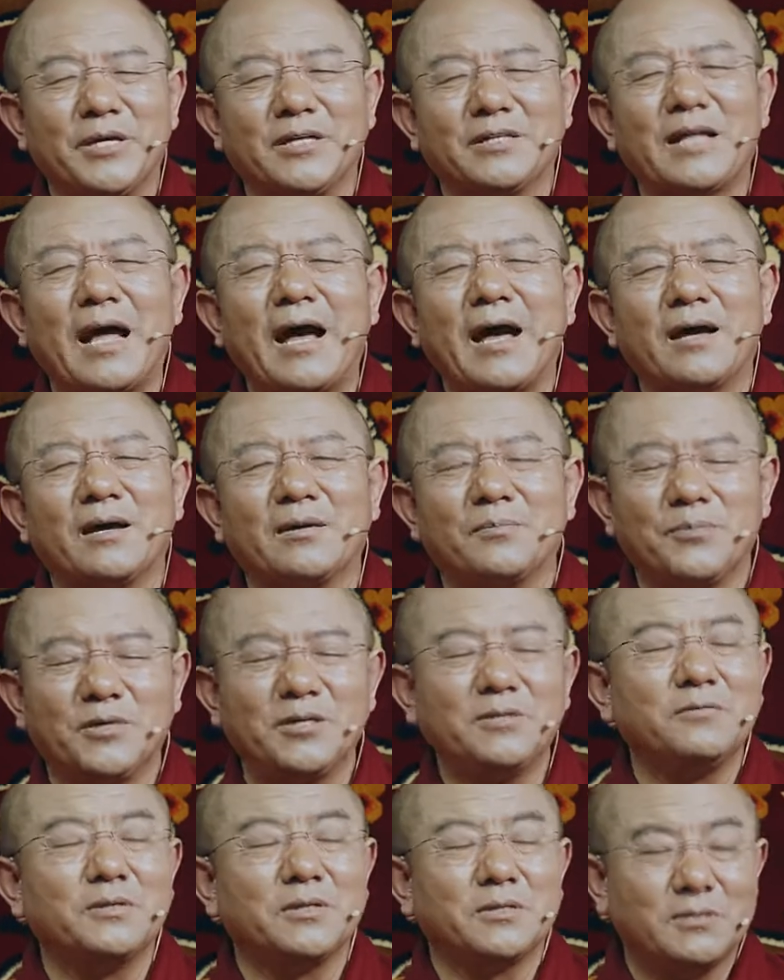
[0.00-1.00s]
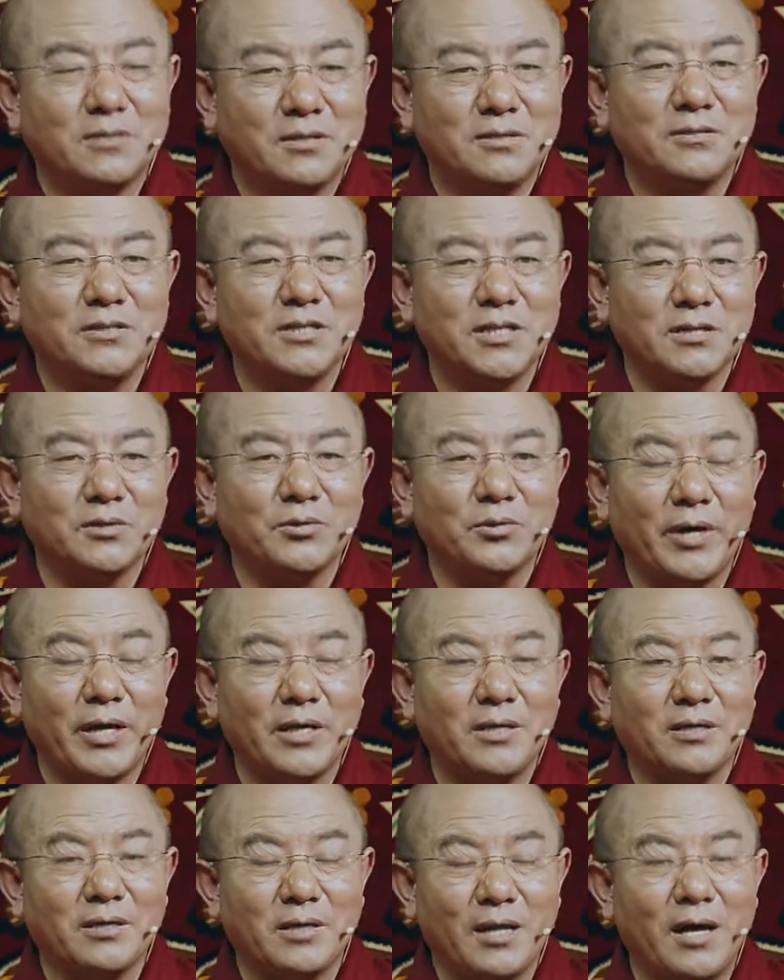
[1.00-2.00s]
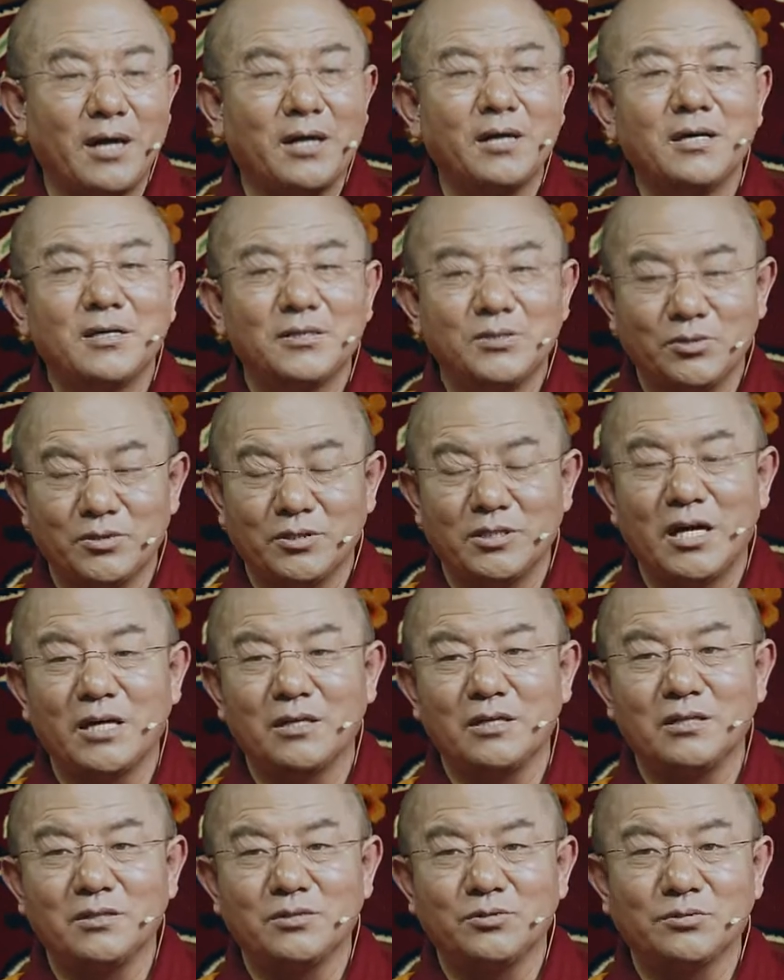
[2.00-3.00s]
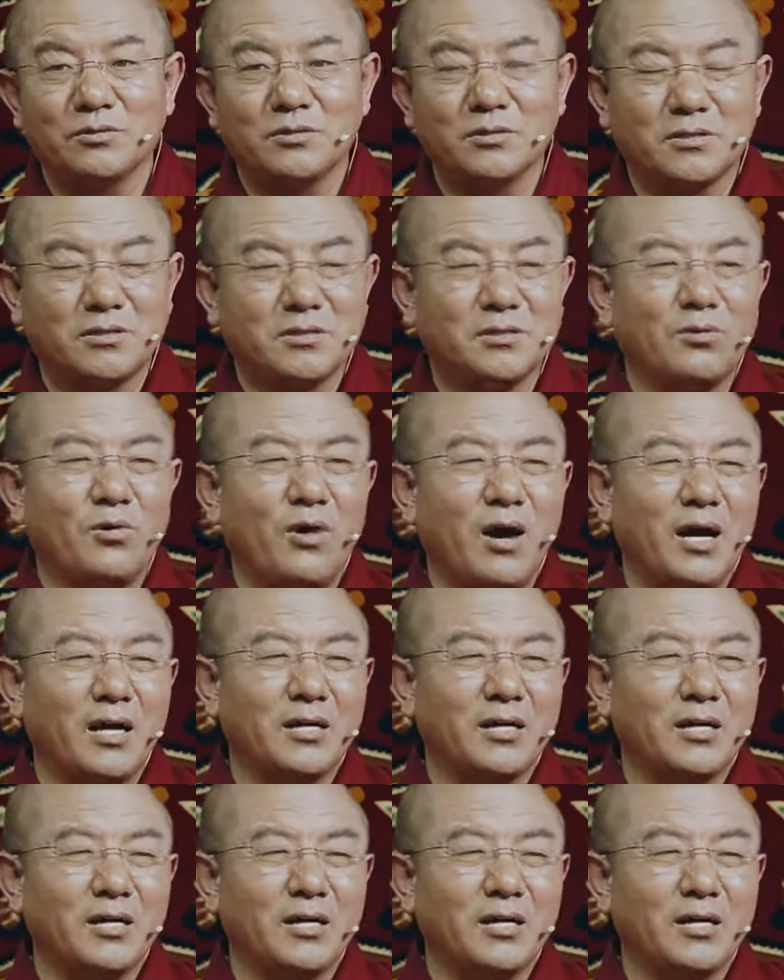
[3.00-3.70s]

happens in this world, your life won't